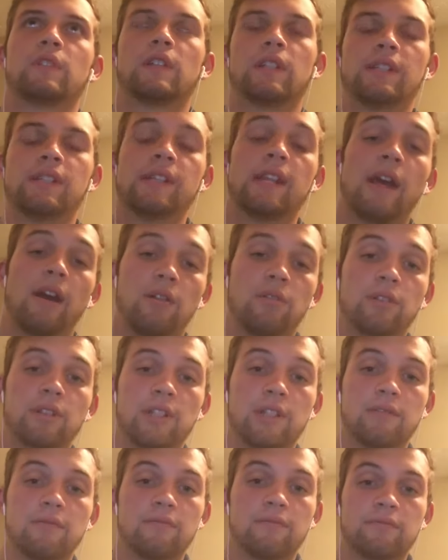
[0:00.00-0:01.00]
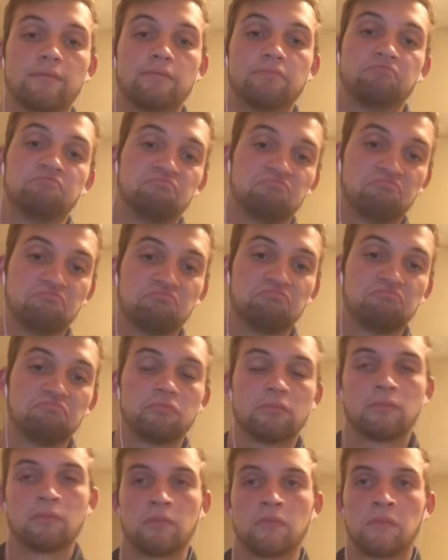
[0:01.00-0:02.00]
it's an outlet.
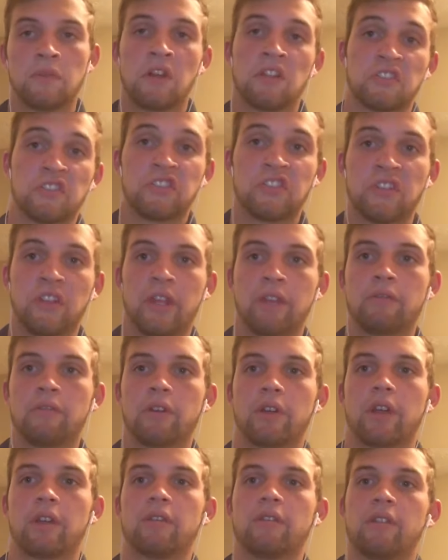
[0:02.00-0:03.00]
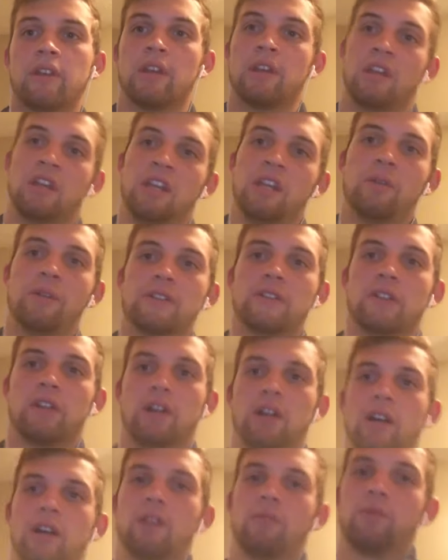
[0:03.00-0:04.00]
I'll just say that. Okay. Anyways,
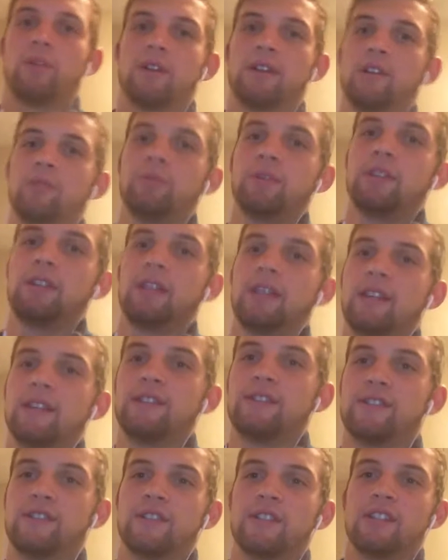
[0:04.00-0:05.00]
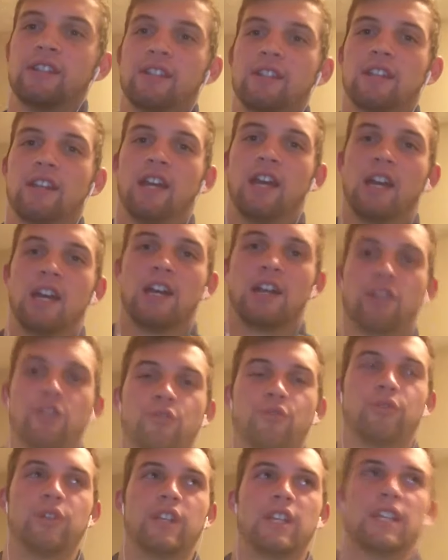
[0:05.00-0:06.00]
uh, while helping kids uh,
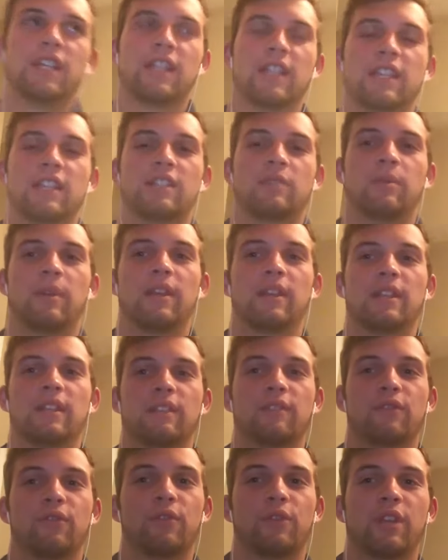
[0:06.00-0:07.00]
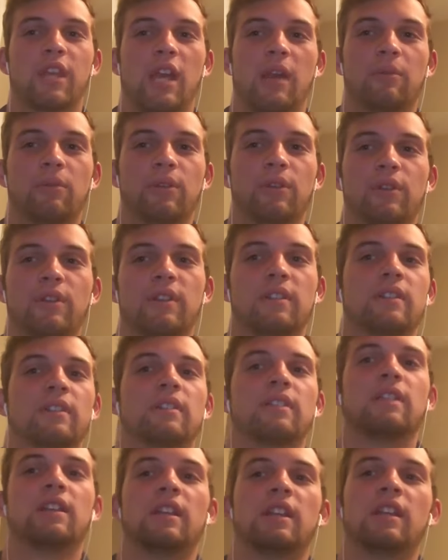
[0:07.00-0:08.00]
reading and expanding their vocabulary,
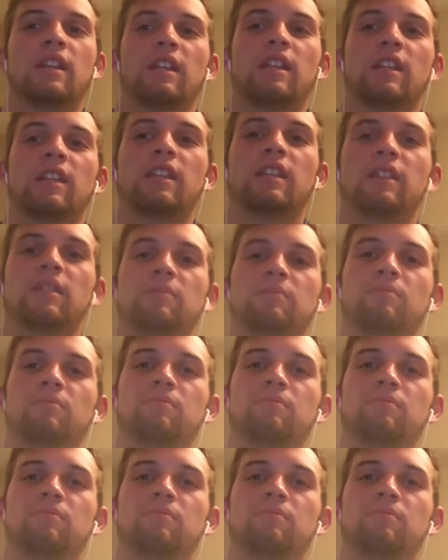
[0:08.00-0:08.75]
he